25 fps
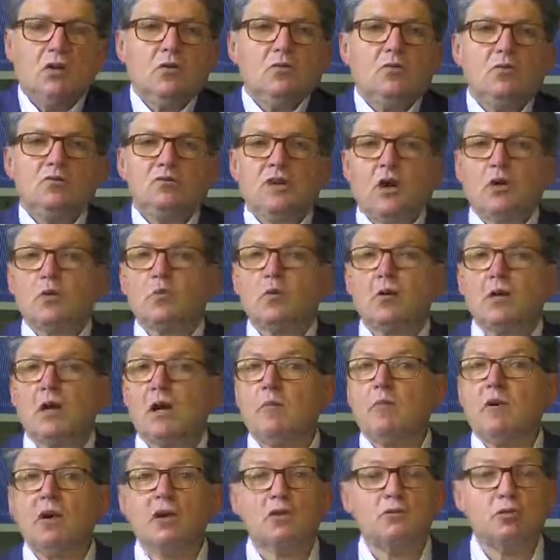what is
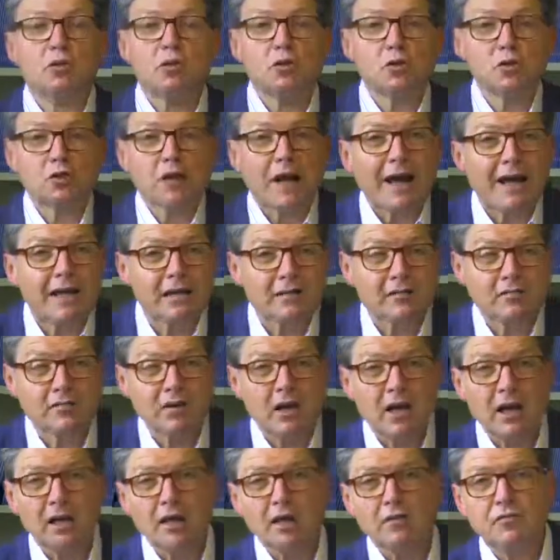beautiful is
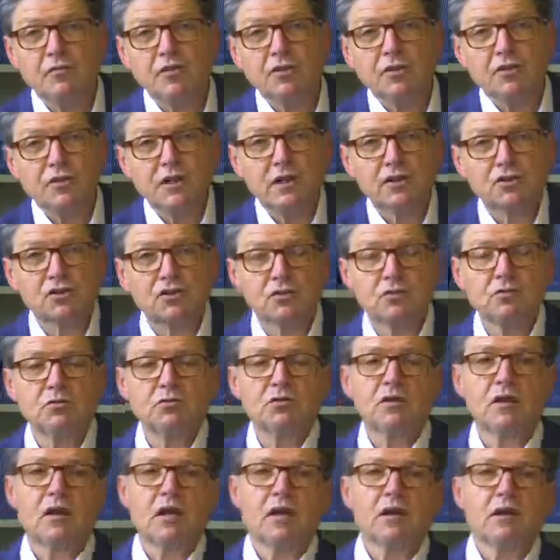something that we like.
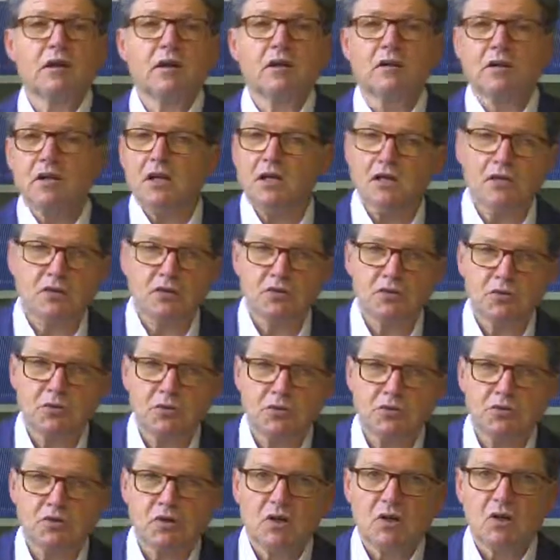It pleases us.
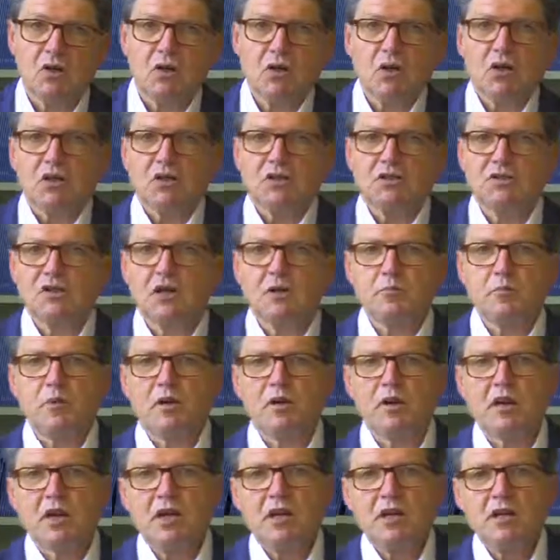Now, we can argue
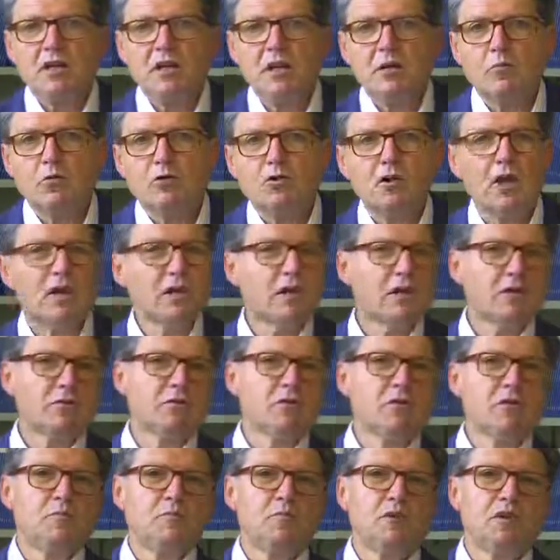about that. Of course, some people
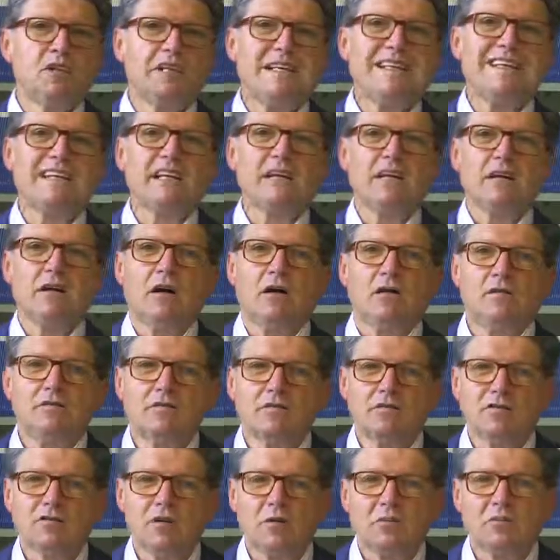will be pleased by
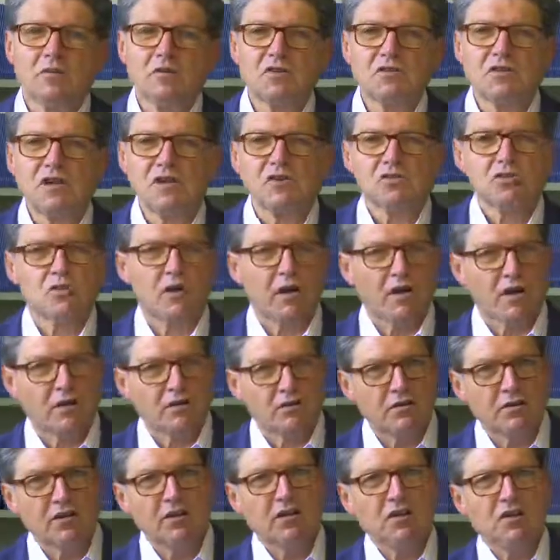this and others will be pleased
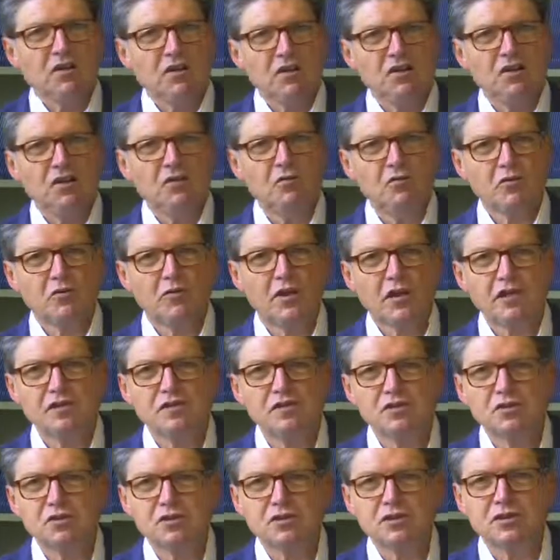by that.
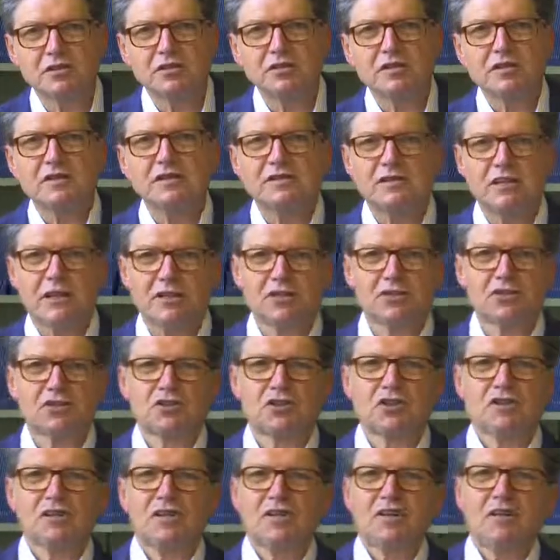That was
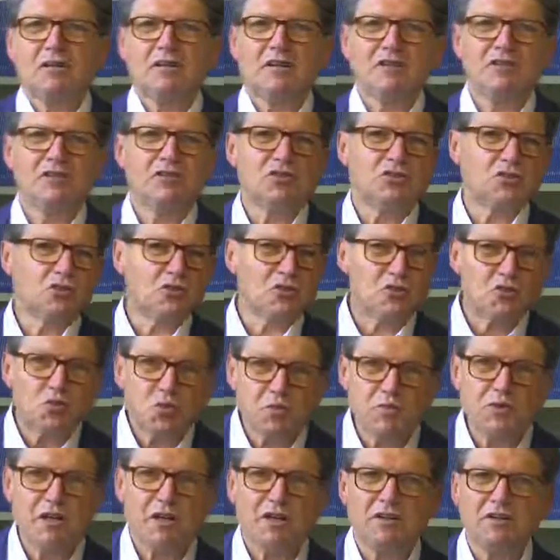eagerly
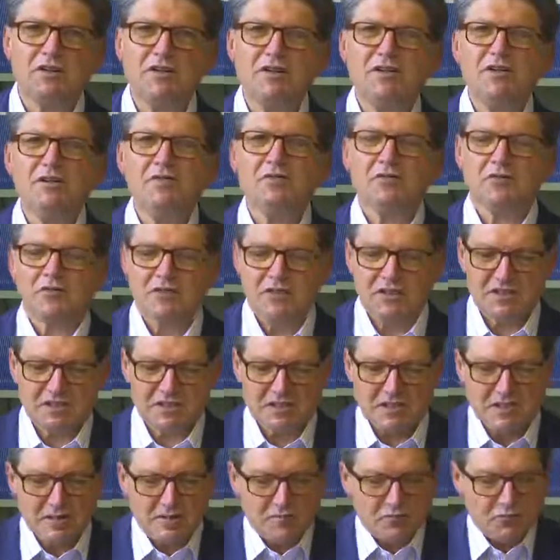addressed in the
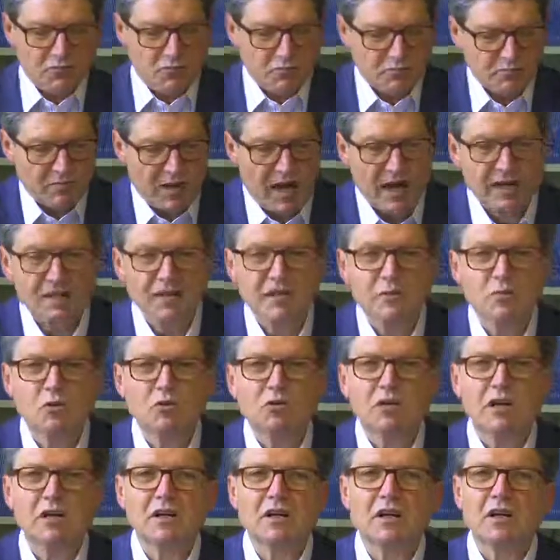modern era because
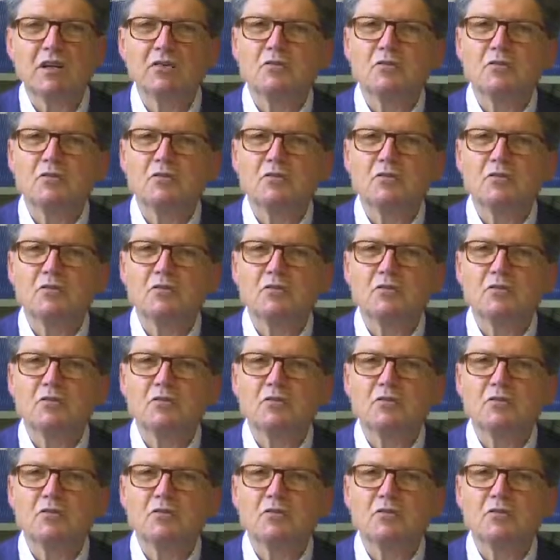there's